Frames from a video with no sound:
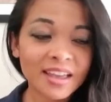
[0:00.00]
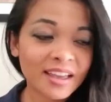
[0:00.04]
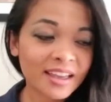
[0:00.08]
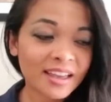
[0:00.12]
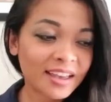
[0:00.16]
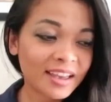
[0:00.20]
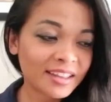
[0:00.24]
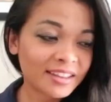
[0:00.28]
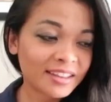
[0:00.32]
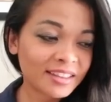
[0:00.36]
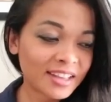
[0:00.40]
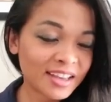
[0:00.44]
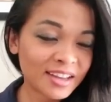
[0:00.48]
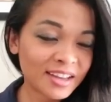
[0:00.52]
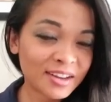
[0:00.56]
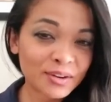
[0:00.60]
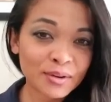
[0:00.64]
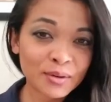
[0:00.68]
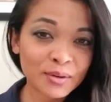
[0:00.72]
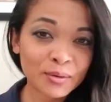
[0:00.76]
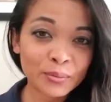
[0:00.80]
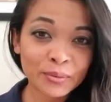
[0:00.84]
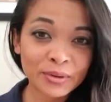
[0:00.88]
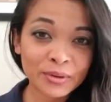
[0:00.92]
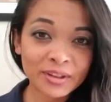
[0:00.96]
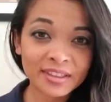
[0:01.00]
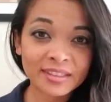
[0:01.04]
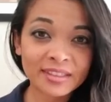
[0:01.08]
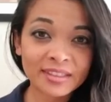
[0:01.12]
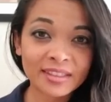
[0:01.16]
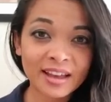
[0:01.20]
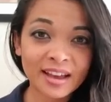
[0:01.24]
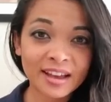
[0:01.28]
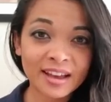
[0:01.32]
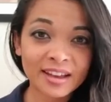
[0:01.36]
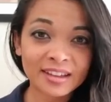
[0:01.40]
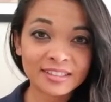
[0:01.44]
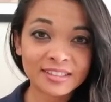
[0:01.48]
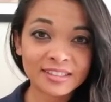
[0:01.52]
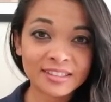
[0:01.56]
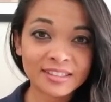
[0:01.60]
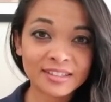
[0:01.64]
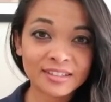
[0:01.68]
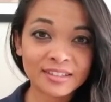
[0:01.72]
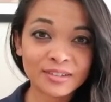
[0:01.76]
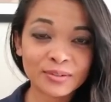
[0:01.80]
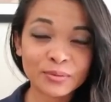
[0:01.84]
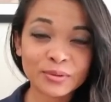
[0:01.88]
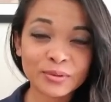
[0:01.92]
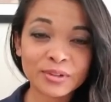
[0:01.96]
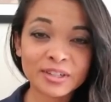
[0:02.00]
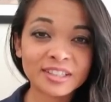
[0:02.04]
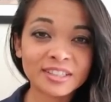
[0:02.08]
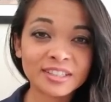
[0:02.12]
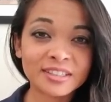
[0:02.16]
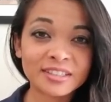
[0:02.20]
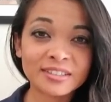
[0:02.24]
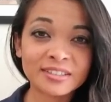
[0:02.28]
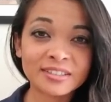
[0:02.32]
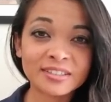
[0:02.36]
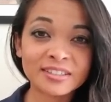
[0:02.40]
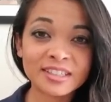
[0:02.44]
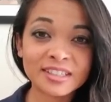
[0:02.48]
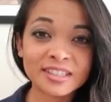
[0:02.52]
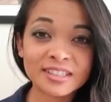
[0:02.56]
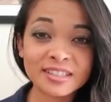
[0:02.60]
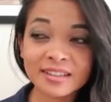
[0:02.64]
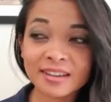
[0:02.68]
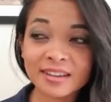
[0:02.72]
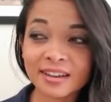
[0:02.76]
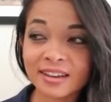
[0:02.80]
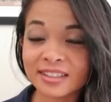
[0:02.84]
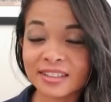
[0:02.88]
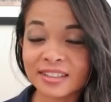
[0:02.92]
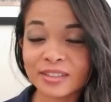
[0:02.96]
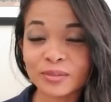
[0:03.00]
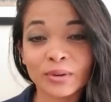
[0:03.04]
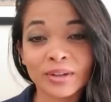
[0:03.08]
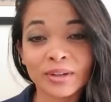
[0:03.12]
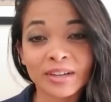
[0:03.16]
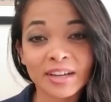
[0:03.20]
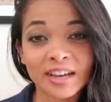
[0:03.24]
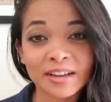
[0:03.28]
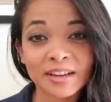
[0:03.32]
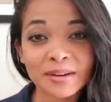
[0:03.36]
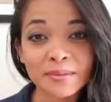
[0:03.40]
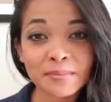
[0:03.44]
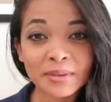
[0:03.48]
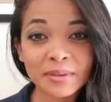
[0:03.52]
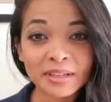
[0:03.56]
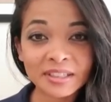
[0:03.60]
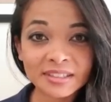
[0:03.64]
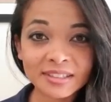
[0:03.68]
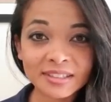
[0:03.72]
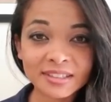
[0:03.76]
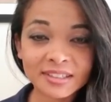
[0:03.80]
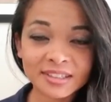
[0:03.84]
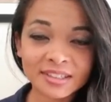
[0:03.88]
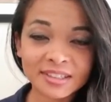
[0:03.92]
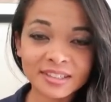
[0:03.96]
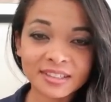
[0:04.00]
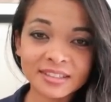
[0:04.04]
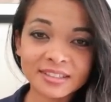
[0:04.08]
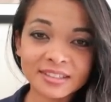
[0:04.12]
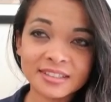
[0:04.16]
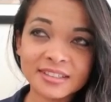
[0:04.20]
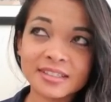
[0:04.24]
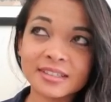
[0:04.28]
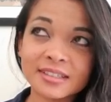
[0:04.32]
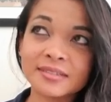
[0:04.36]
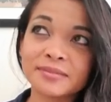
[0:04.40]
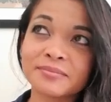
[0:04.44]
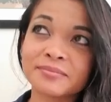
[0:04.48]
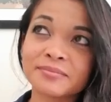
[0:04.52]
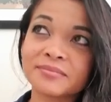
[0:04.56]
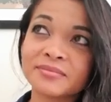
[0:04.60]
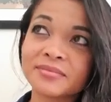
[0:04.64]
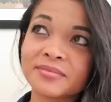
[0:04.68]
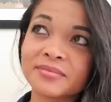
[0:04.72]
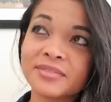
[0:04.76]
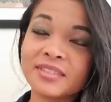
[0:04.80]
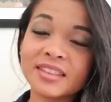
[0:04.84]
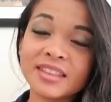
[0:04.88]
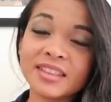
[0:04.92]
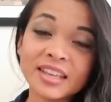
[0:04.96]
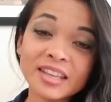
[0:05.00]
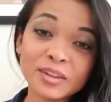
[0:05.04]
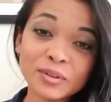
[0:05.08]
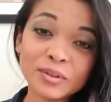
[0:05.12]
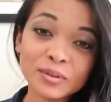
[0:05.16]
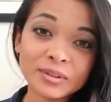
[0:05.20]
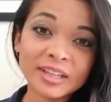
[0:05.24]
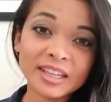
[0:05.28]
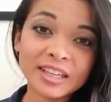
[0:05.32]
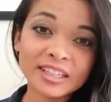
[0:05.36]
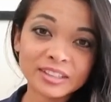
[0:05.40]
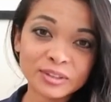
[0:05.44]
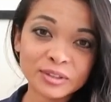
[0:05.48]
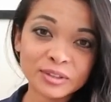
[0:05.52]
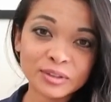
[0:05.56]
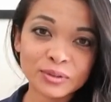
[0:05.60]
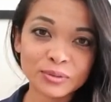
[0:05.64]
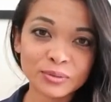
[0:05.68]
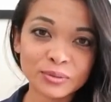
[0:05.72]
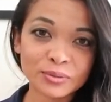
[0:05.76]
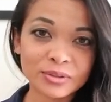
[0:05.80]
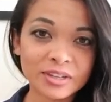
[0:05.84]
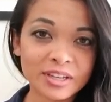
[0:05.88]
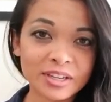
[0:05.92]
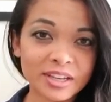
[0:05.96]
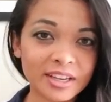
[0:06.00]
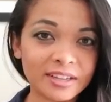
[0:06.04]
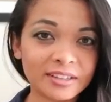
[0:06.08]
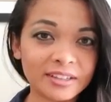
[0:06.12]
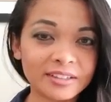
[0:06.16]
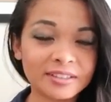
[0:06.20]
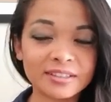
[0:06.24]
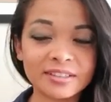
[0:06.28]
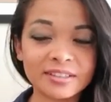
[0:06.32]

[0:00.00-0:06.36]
And then with that, we're going to discuss what kind of messages that you'd like to create